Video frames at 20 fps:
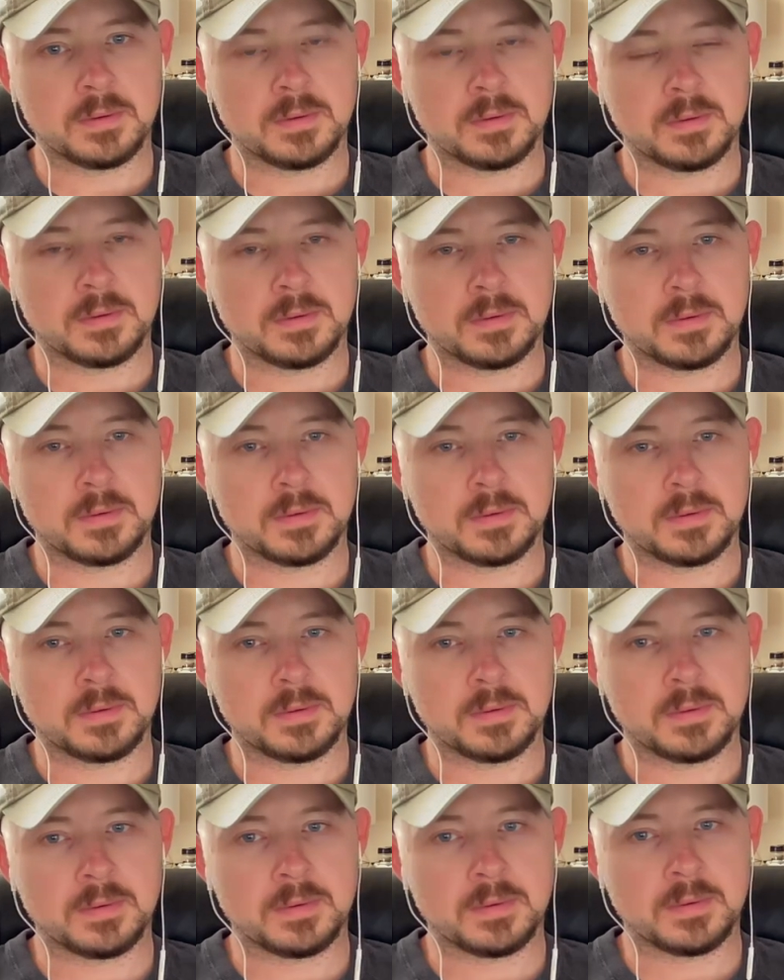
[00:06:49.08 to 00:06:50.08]

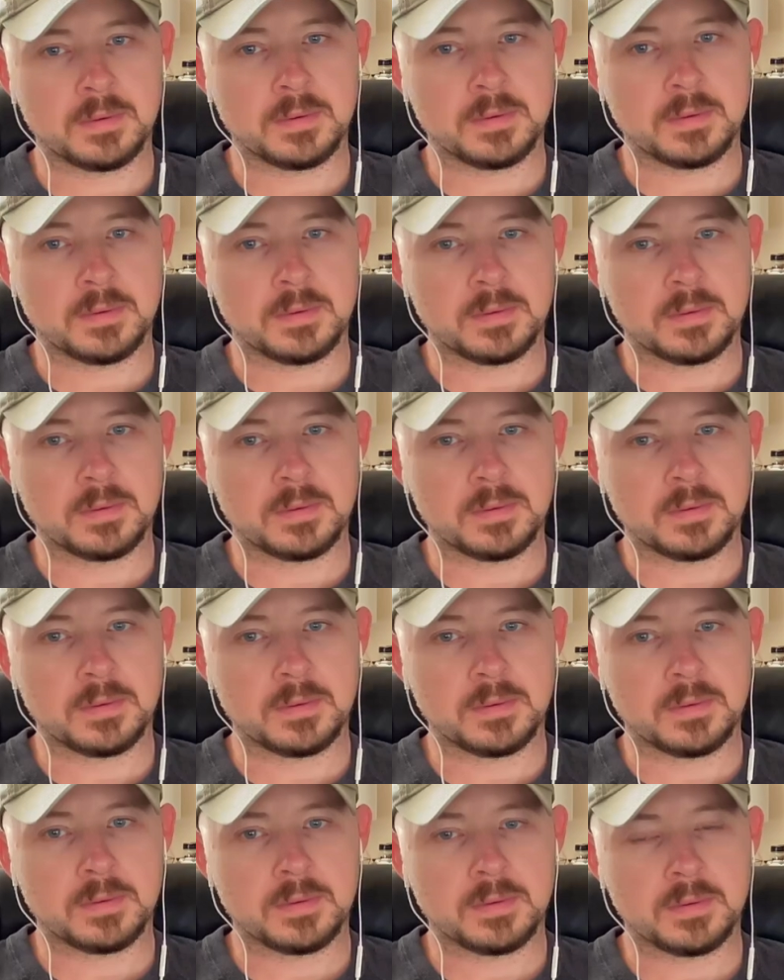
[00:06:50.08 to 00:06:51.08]

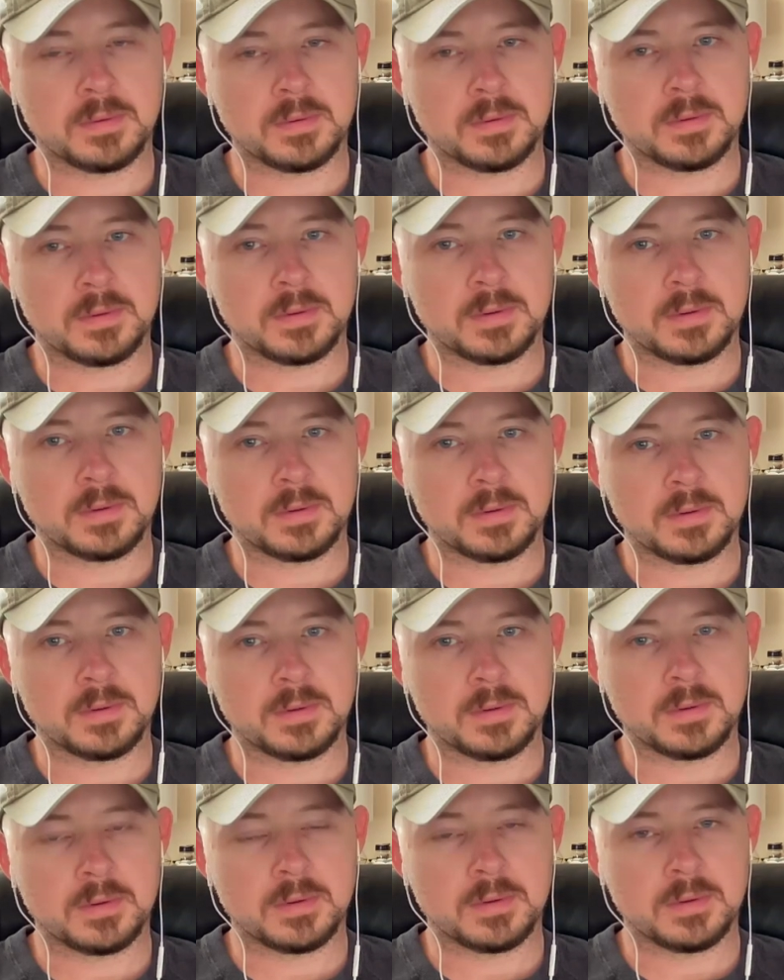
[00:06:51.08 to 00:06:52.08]

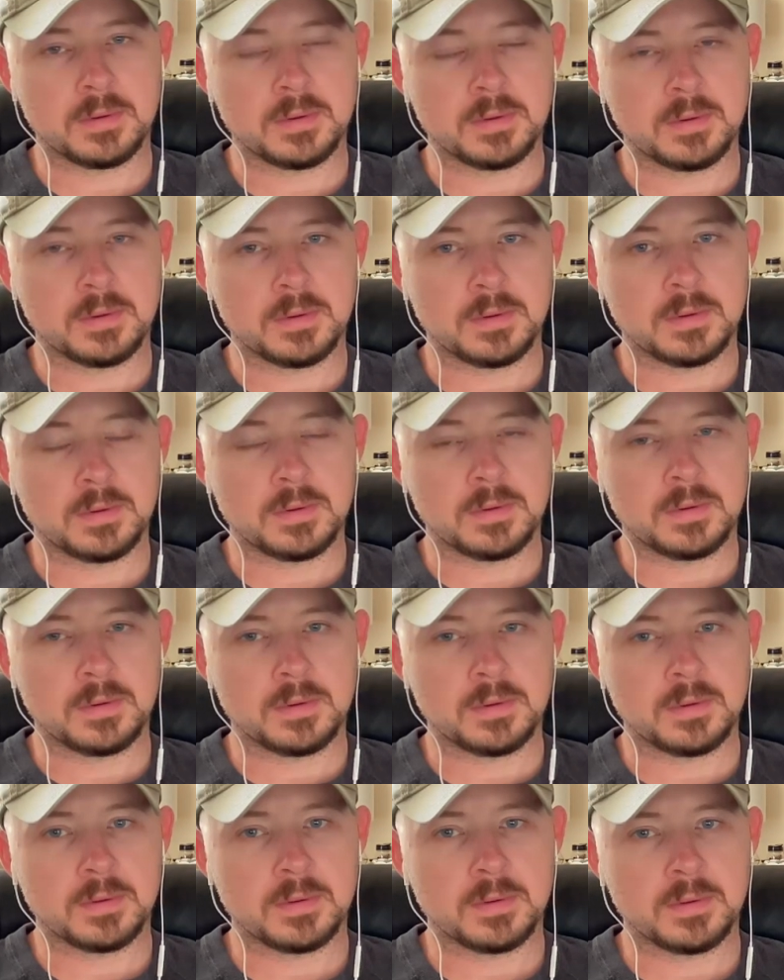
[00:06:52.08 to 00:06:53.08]

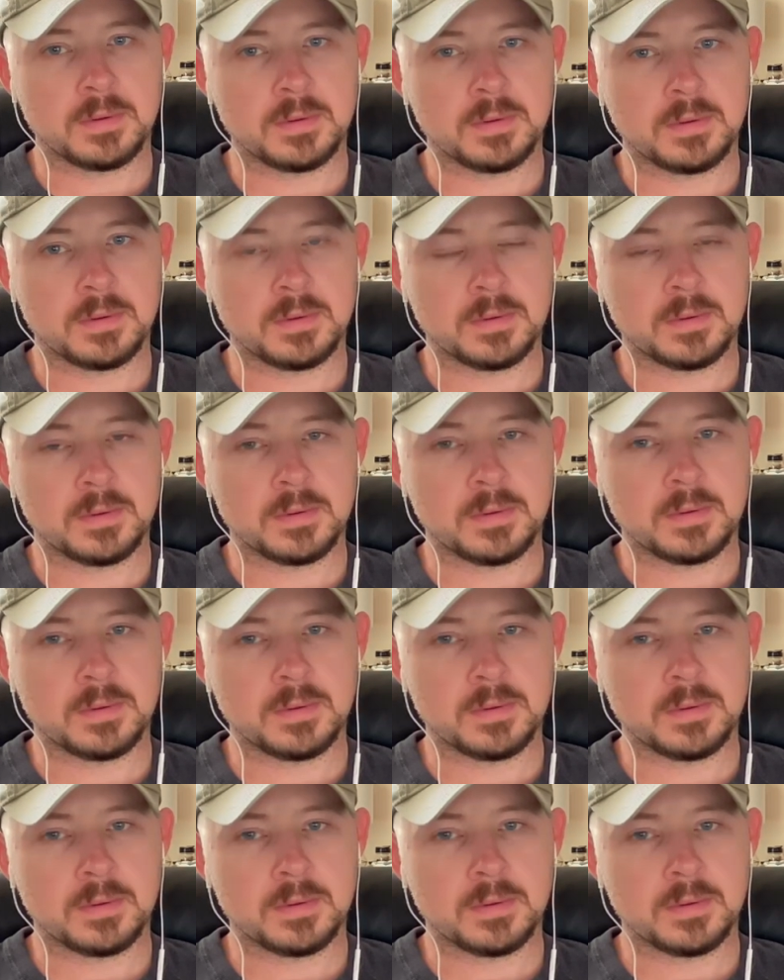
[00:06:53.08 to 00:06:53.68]
(no one is talking)